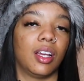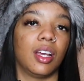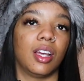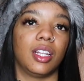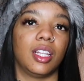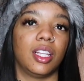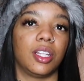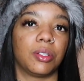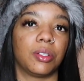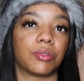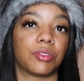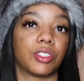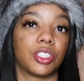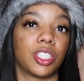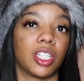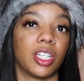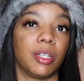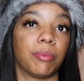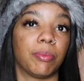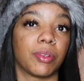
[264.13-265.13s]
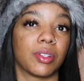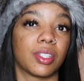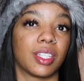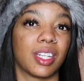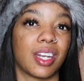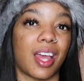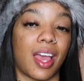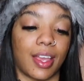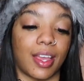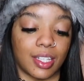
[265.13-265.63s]
a little cheaper
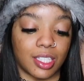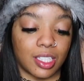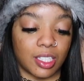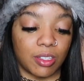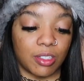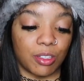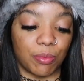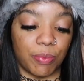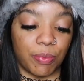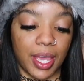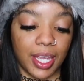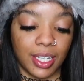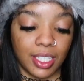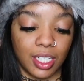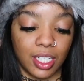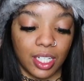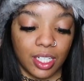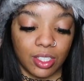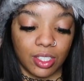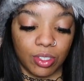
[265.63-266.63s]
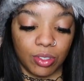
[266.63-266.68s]
than I expected it